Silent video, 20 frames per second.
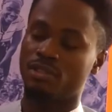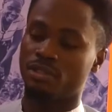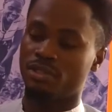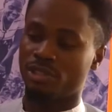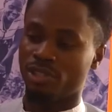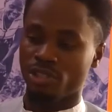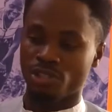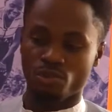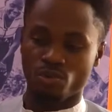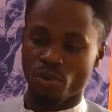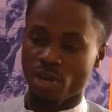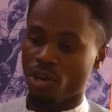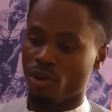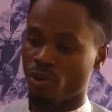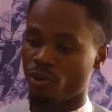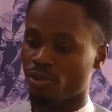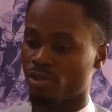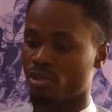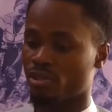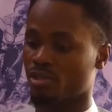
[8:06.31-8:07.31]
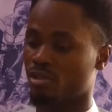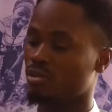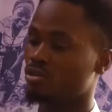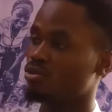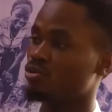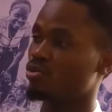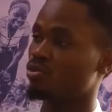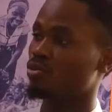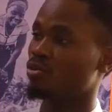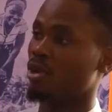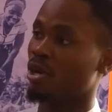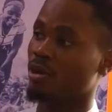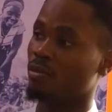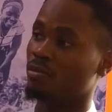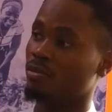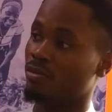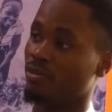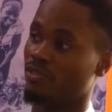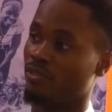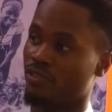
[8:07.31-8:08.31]
trees were lost to
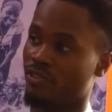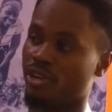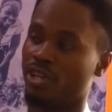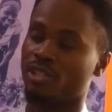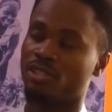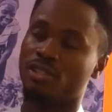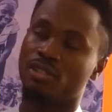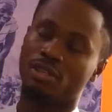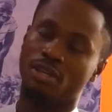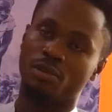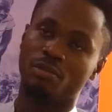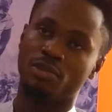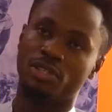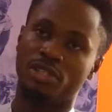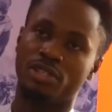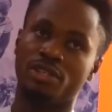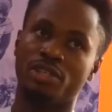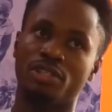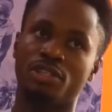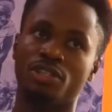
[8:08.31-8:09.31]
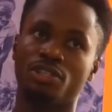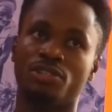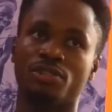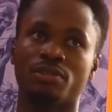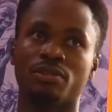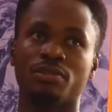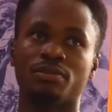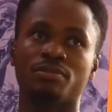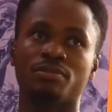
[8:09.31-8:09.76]
forest degradation.